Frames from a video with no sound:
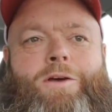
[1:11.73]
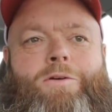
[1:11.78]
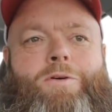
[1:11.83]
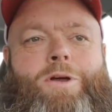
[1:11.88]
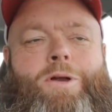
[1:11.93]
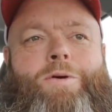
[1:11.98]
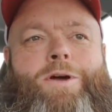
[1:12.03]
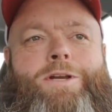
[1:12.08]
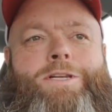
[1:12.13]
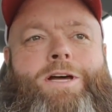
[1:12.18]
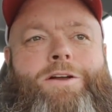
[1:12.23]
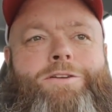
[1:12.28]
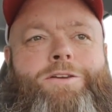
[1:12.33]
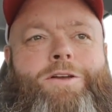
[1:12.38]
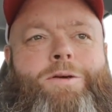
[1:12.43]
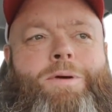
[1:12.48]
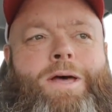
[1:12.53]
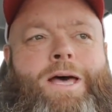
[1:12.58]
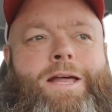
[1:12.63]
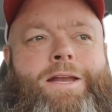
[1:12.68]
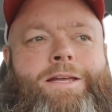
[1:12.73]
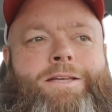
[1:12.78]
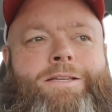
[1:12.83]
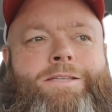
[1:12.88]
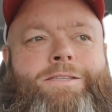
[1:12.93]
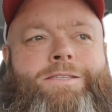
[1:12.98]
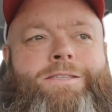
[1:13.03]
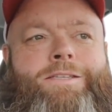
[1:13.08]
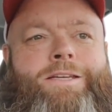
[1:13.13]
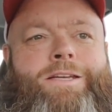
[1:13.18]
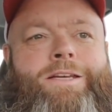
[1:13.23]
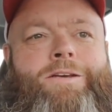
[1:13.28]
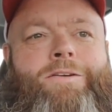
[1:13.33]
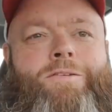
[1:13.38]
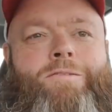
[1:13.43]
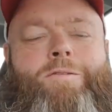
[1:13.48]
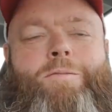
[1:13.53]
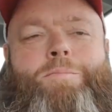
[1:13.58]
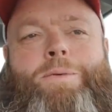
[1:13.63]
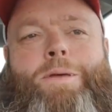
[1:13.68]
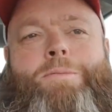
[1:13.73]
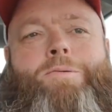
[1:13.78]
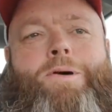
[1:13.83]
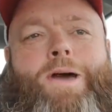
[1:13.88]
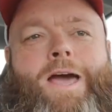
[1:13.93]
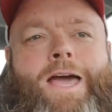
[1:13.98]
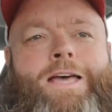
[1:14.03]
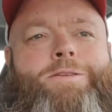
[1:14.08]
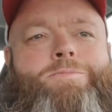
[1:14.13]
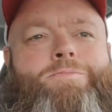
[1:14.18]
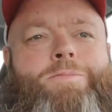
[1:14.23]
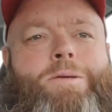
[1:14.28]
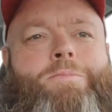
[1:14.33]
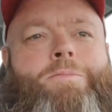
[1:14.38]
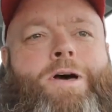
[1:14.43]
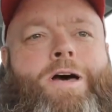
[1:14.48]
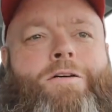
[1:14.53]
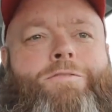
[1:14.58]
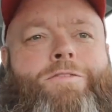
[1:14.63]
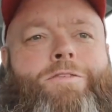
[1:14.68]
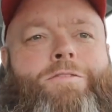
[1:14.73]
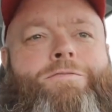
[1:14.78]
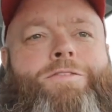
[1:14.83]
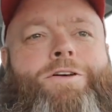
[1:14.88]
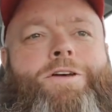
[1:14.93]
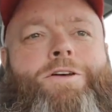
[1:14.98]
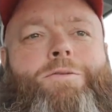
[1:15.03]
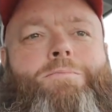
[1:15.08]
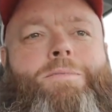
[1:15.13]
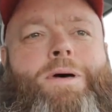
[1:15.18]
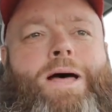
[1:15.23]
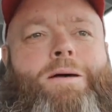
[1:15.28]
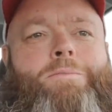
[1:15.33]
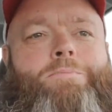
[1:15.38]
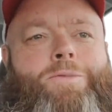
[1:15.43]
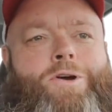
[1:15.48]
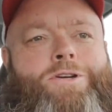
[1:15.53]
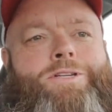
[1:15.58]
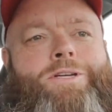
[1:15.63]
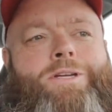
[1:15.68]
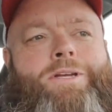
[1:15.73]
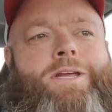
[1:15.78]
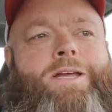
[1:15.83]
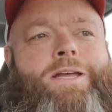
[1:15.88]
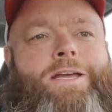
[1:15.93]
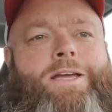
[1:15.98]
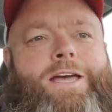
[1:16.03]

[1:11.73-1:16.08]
what I want to talk to you about is when people ask me about fulfilled by merchant,